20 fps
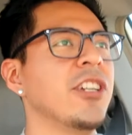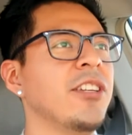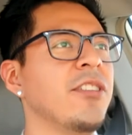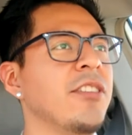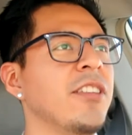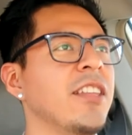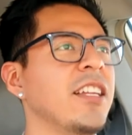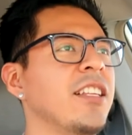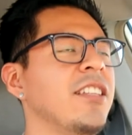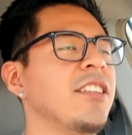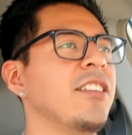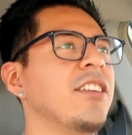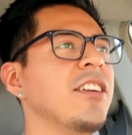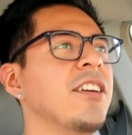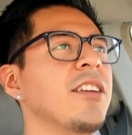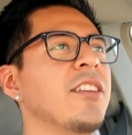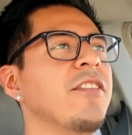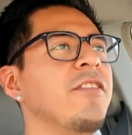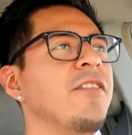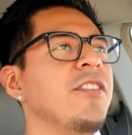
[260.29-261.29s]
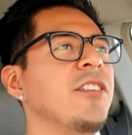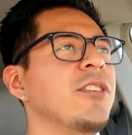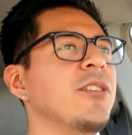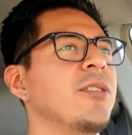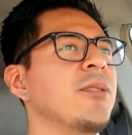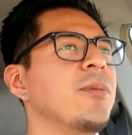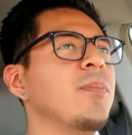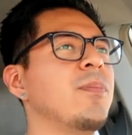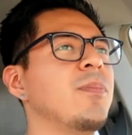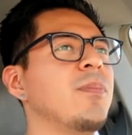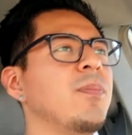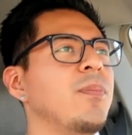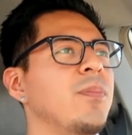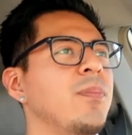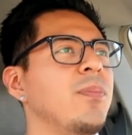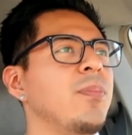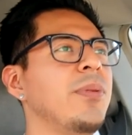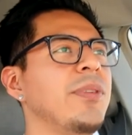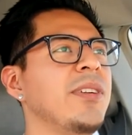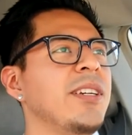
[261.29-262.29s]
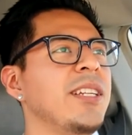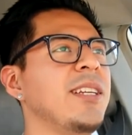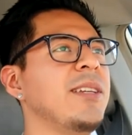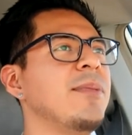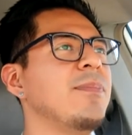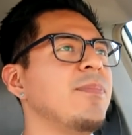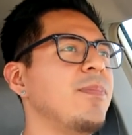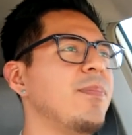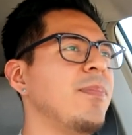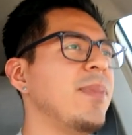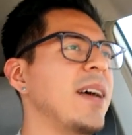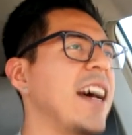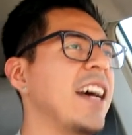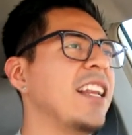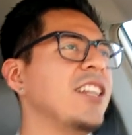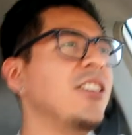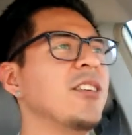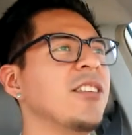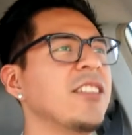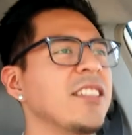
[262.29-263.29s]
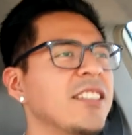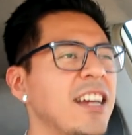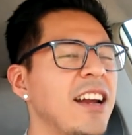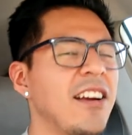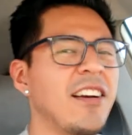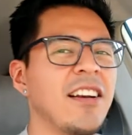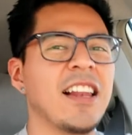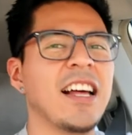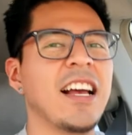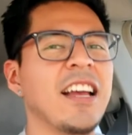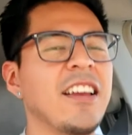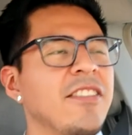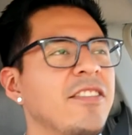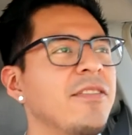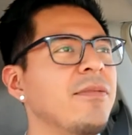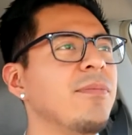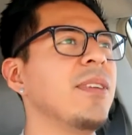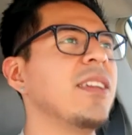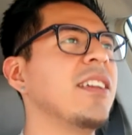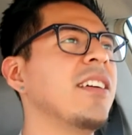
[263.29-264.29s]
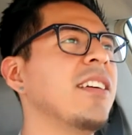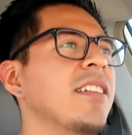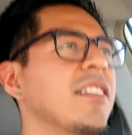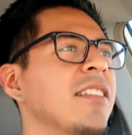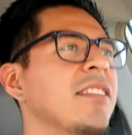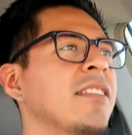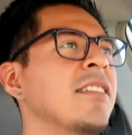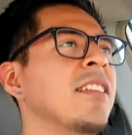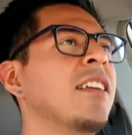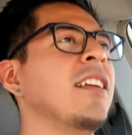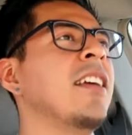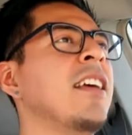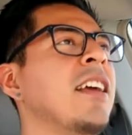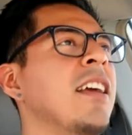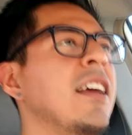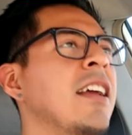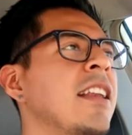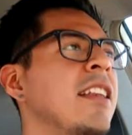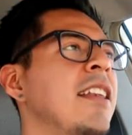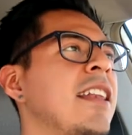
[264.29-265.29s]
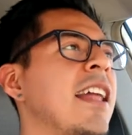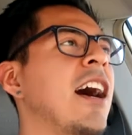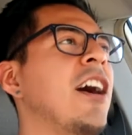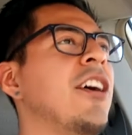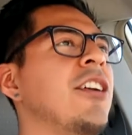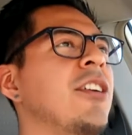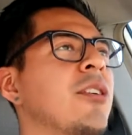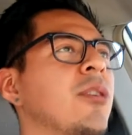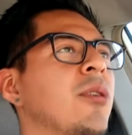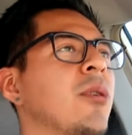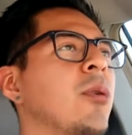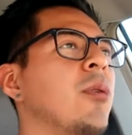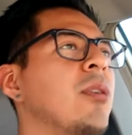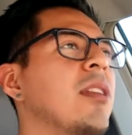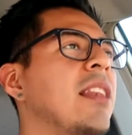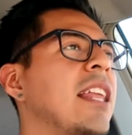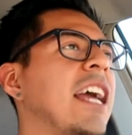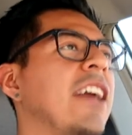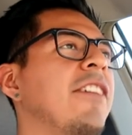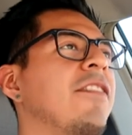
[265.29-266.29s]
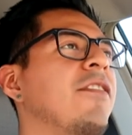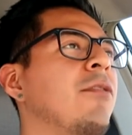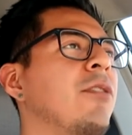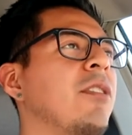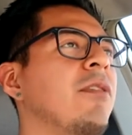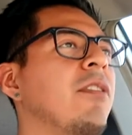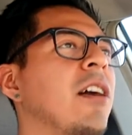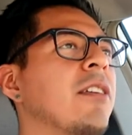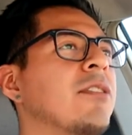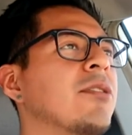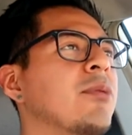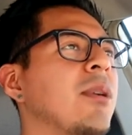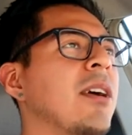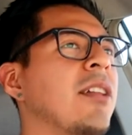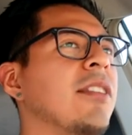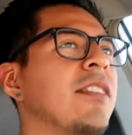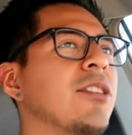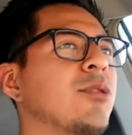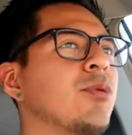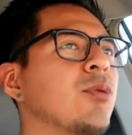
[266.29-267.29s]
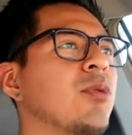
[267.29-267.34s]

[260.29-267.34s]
you, then you're gonna feel pretty bad your entire life, because now your whole life revolves around this